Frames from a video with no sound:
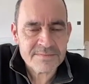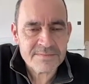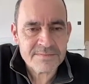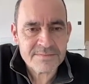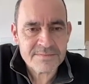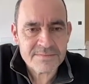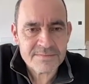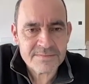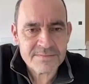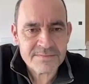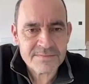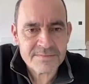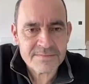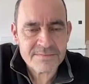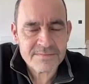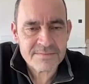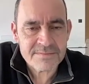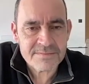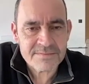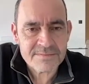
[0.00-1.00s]

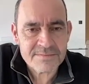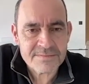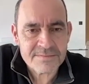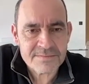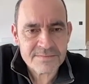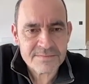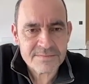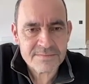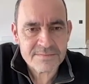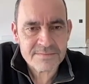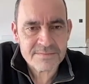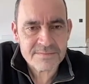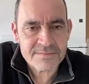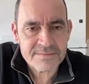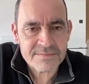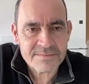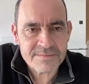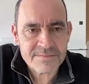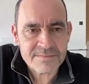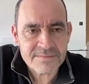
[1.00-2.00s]

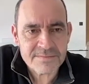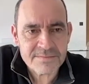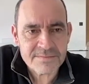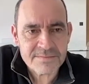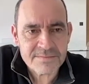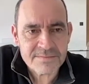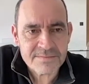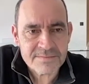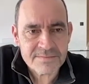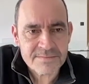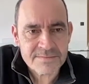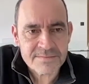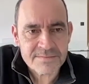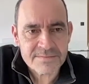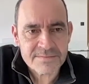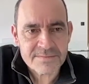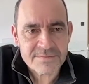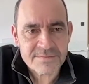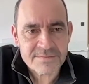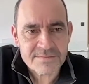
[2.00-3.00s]

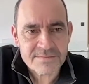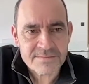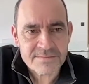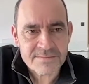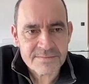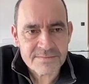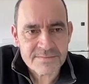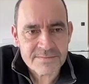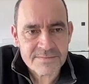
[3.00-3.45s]
No words are spoken by the person on screen.